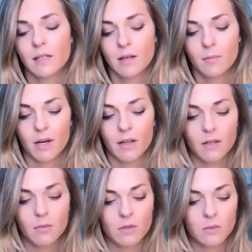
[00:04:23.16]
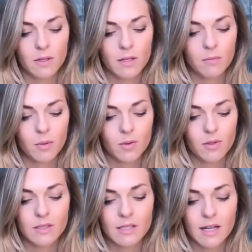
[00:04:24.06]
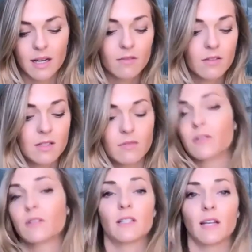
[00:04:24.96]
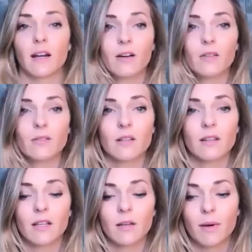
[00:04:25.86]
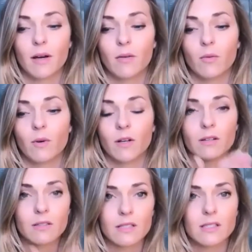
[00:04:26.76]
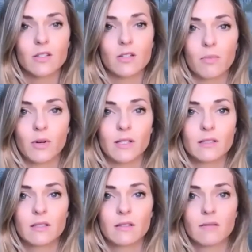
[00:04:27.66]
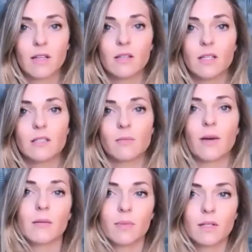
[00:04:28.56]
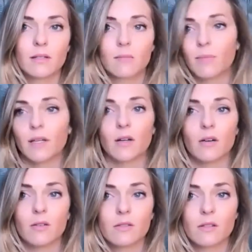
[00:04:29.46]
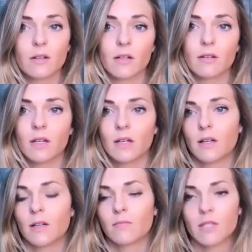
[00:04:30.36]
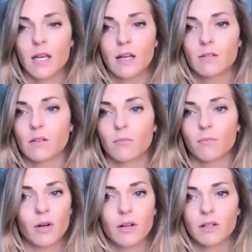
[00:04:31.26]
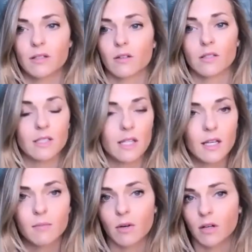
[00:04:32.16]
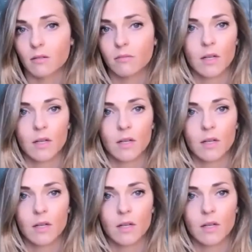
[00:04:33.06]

But I think what's really important is to have the different scenarios and think about what are the decision points that you need to make big calls on sales, on products, on team, on